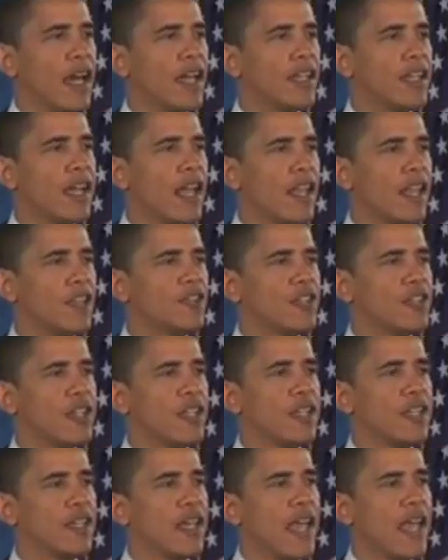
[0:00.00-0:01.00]

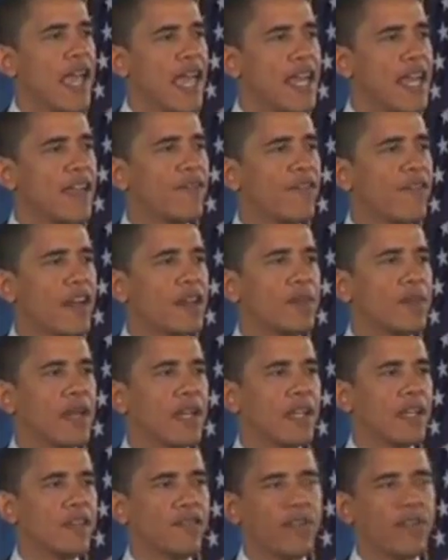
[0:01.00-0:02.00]
ideology, and a
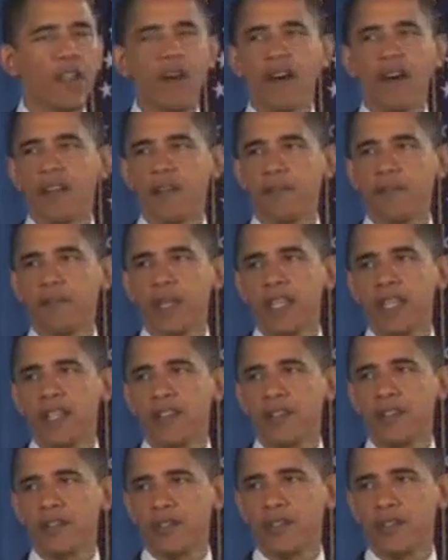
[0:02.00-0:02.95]
fundamentally flawed political